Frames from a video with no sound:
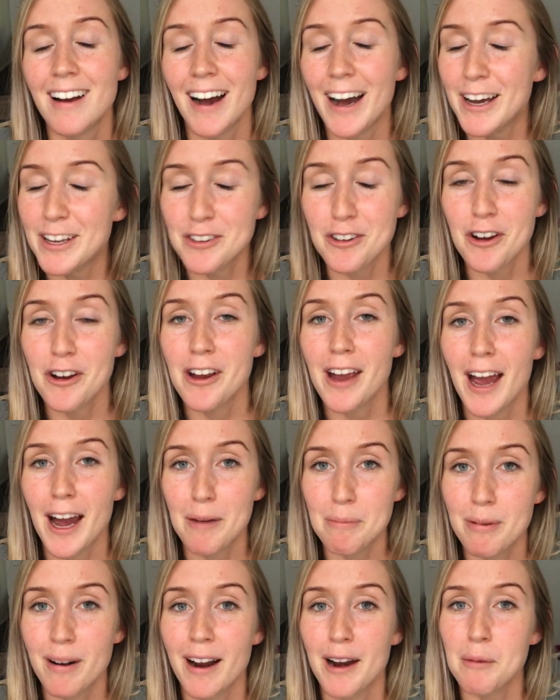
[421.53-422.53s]
I know how
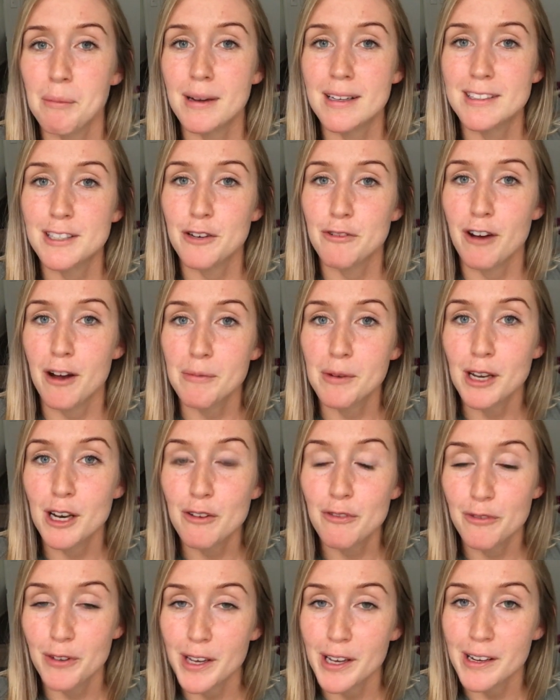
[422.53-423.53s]
proud of myself I'm gonna
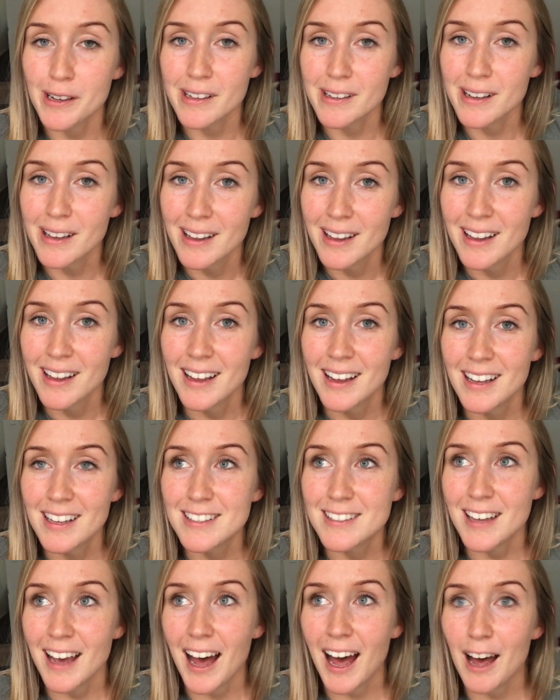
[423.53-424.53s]
feel
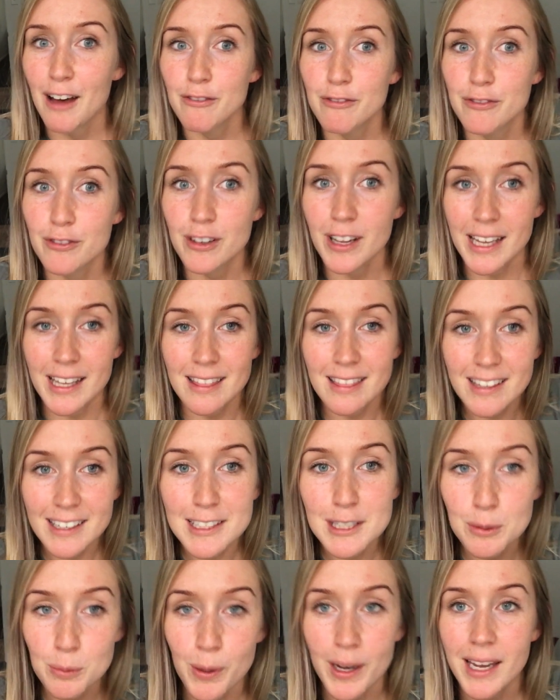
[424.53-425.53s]
to have, like
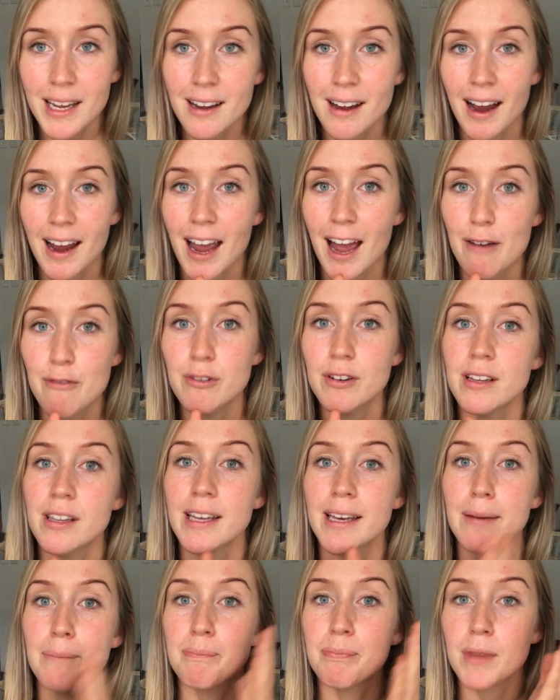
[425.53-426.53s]
this week, I have
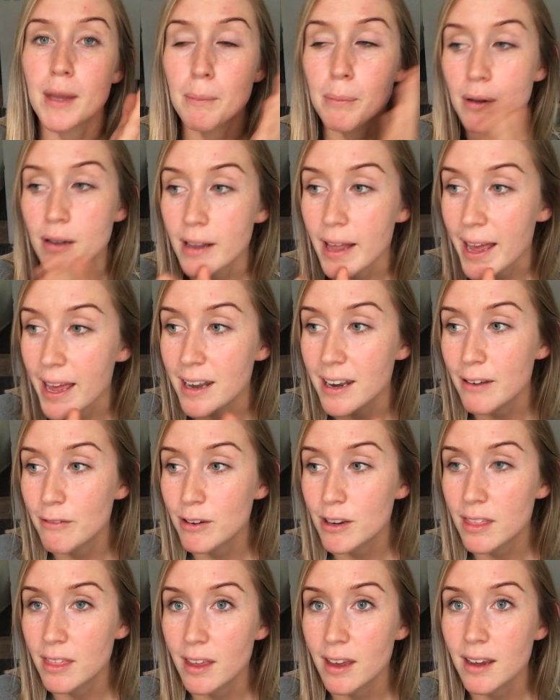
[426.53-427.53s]
really planned
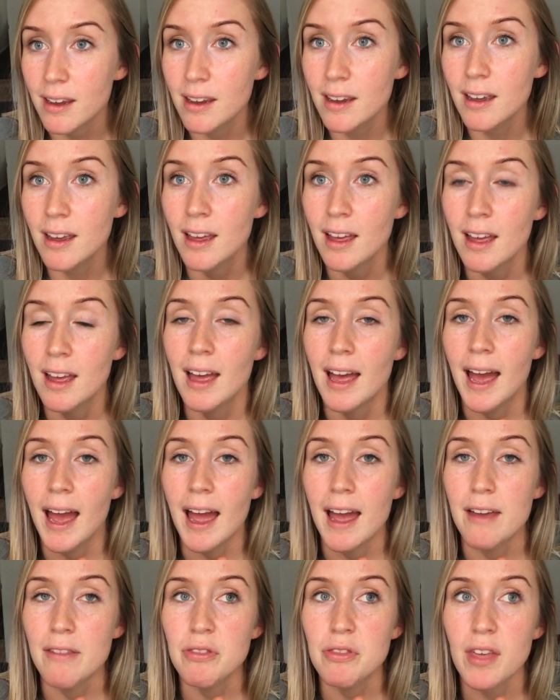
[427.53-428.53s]
everything
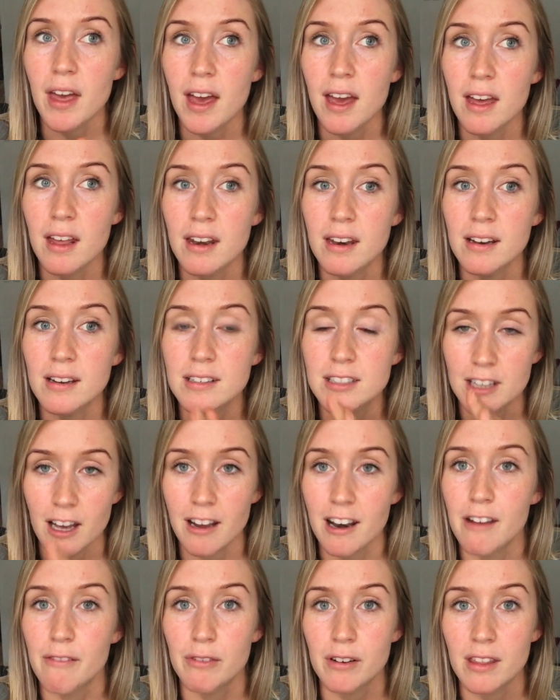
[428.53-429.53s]
and then
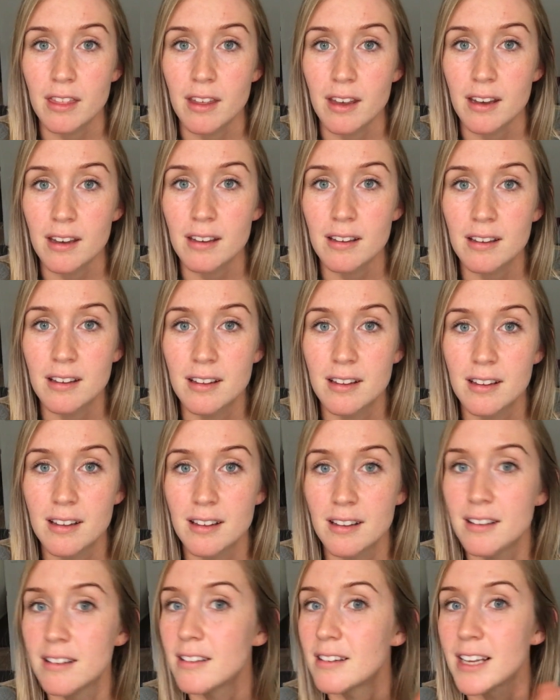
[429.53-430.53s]
done everything.
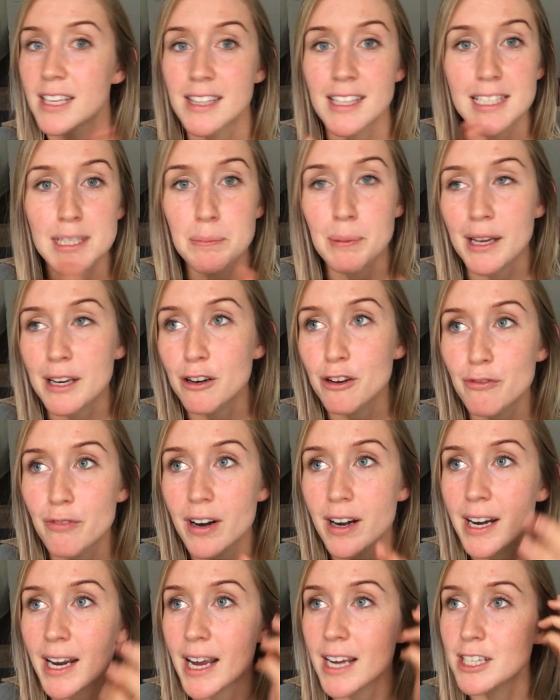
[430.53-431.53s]
Like there's been no
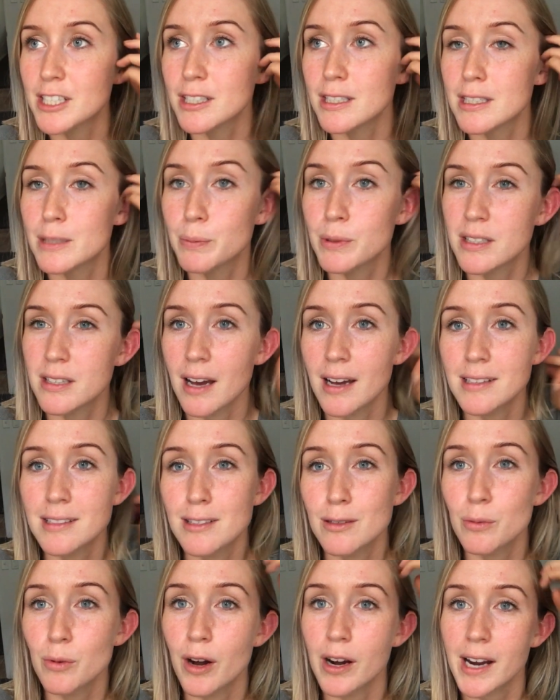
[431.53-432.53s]
variations besides
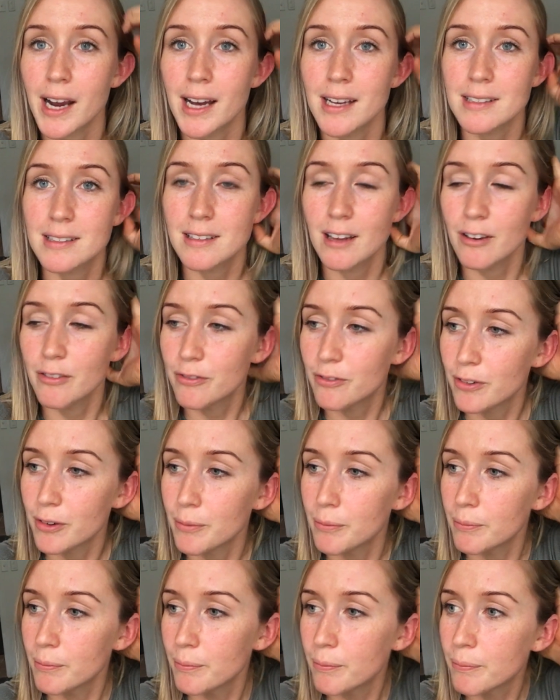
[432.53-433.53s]
the workout stuff,
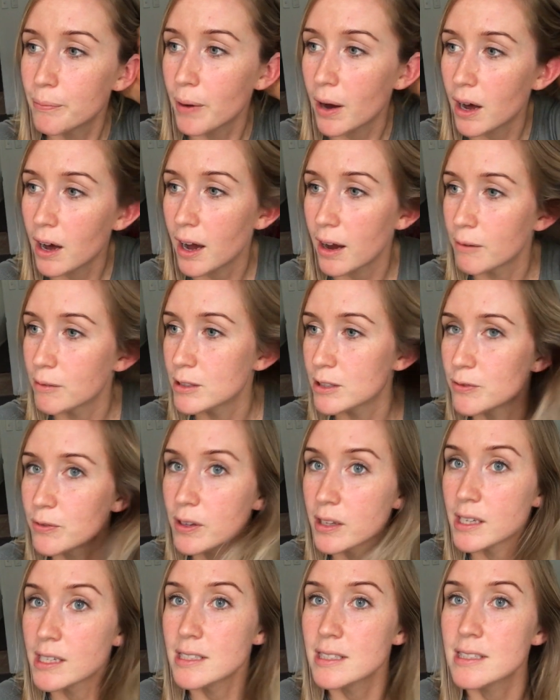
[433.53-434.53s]
but I was
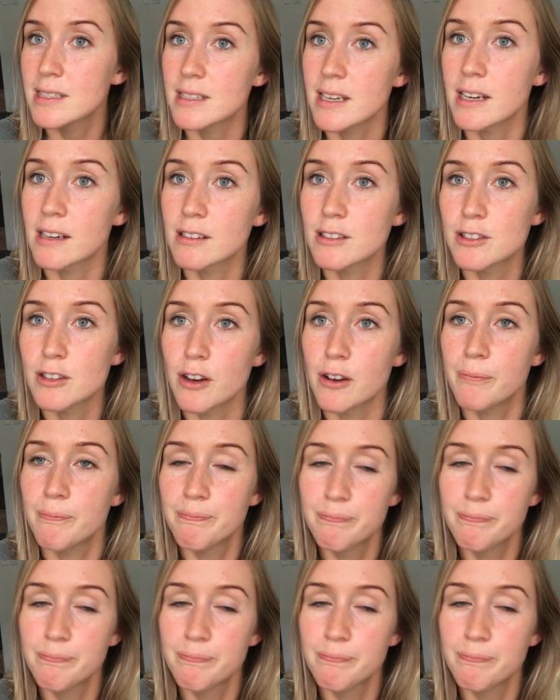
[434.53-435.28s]
feeling sick, so